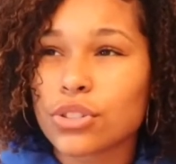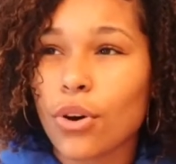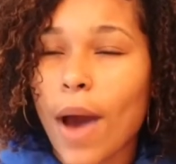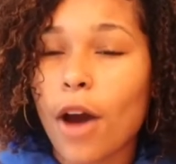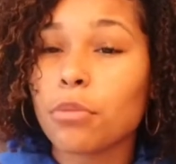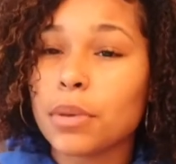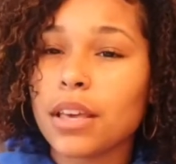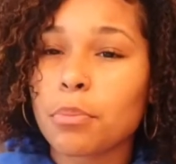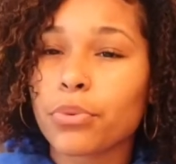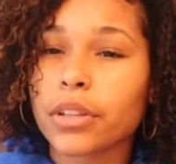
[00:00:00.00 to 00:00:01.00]
So I'll
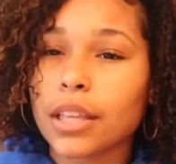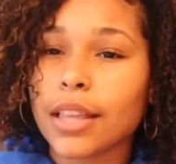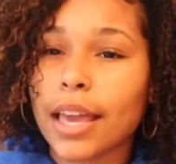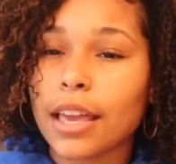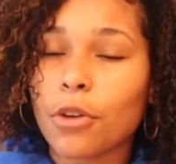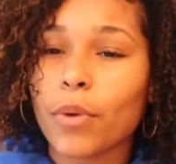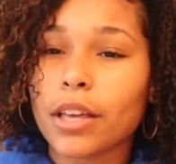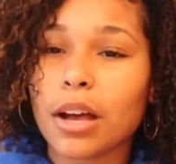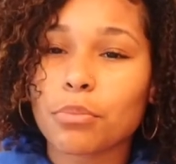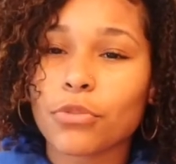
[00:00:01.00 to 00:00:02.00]
be up really late and
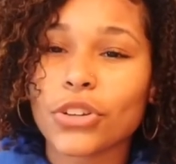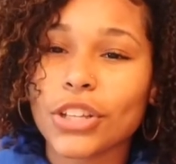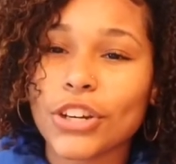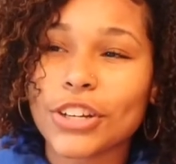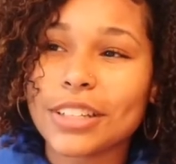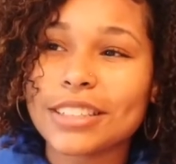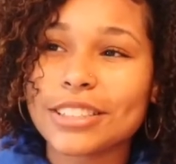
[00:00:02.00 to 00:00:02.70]
wake up really early.